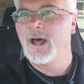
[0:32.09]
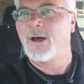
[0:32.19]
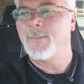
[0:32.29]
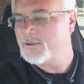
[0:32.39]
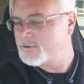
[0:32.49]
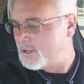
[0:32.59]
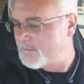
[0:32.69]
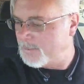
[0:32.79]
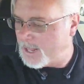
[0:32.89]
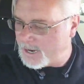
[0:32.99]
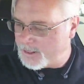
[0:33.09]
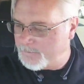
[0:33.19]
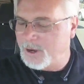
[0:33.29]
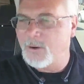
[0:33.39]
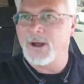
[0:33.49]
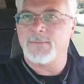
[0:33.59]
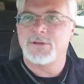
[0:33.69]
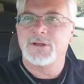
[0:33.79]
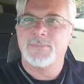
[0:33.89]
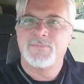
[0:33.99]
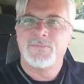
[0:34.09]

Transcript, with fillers: about some a lot of the Boabs.